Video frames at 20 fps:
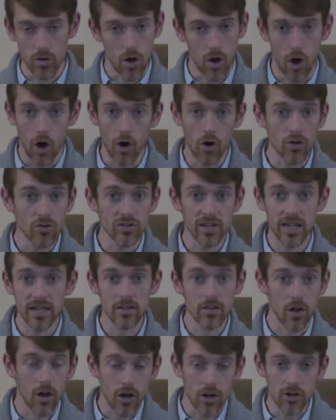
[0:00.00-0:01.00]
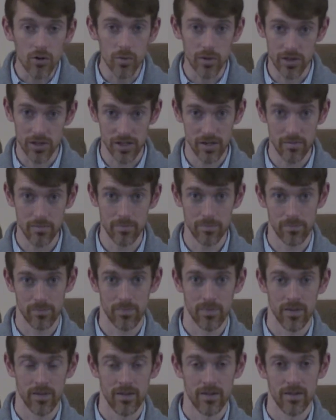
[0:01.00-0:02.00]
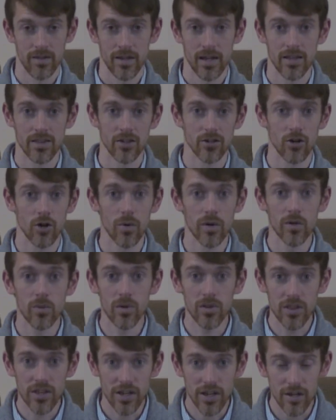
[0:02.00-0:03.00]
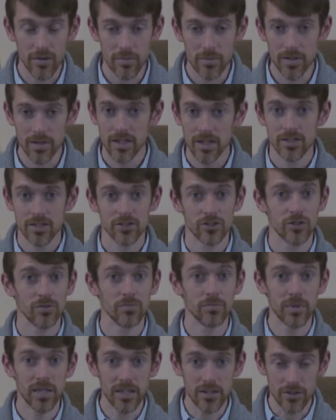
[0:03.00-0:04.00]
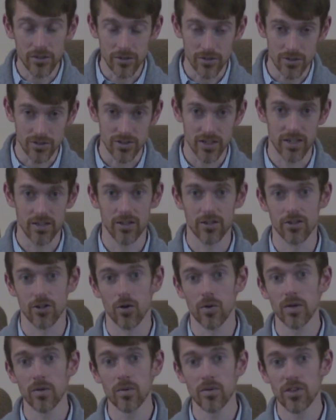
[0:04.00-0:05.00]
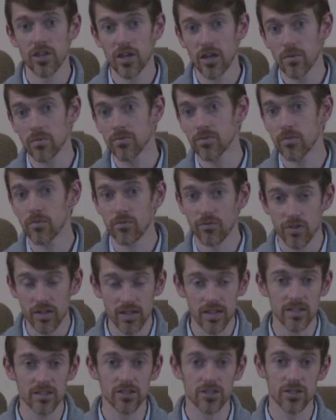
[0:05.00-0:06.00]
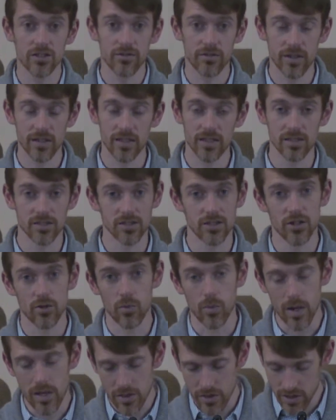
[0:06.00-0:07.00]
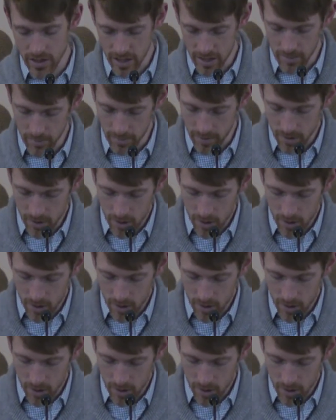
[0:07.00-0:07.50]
all day long with him and they're going with him to meals, and they're going with him from village to village. They're with him